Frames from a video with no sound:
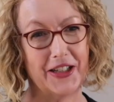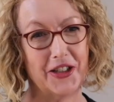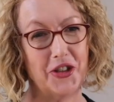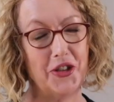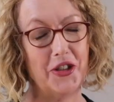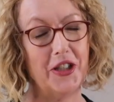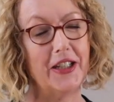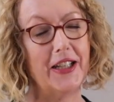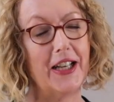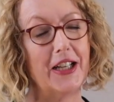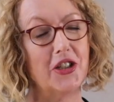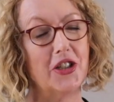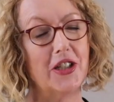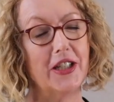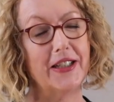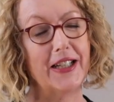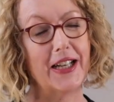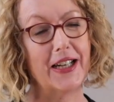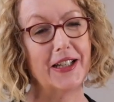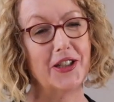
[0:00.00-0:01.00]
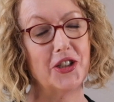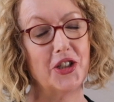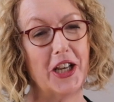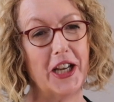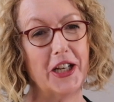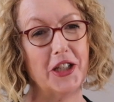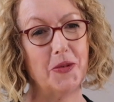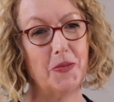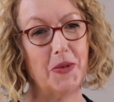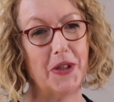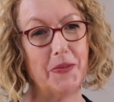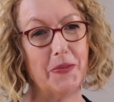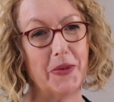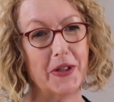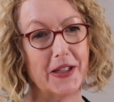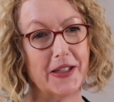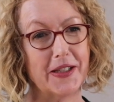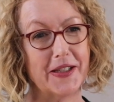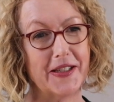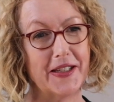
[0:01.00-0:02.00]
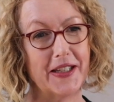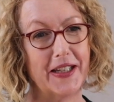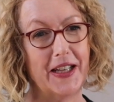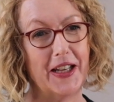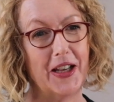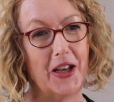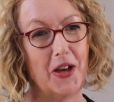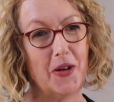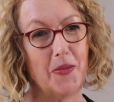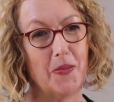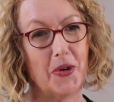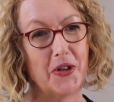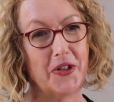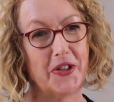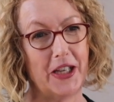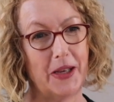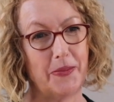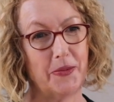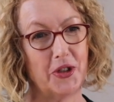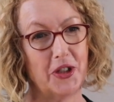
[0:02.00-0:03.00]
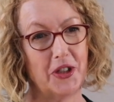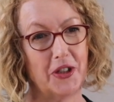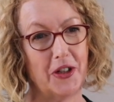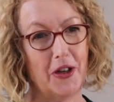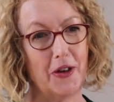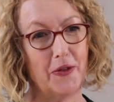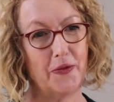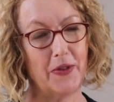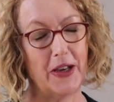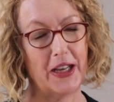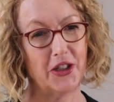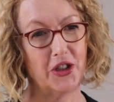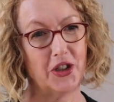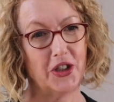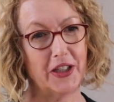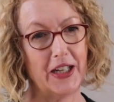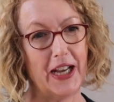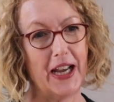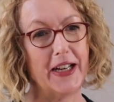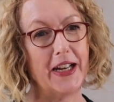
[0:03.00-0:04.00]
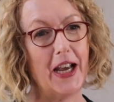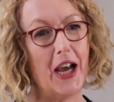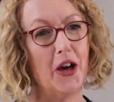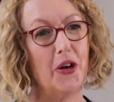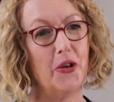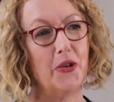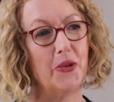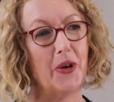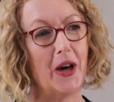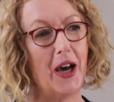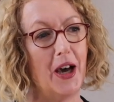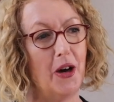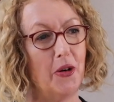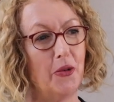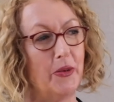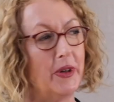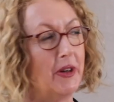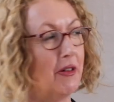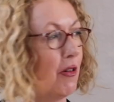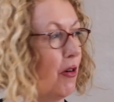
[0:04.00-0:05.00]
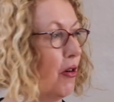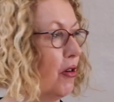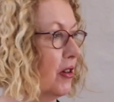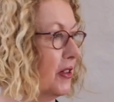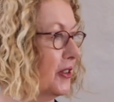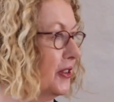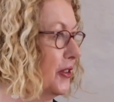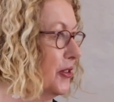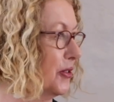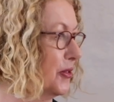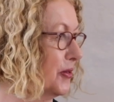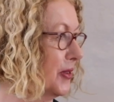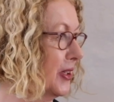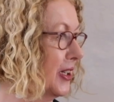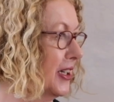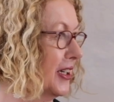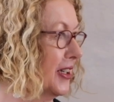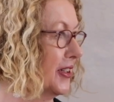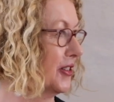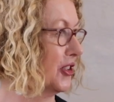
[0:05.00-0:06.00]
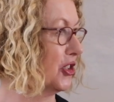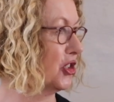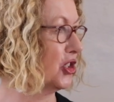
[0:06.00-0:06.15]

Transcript: Do you think actually that'll change people's perception of fashion, and how we're all, the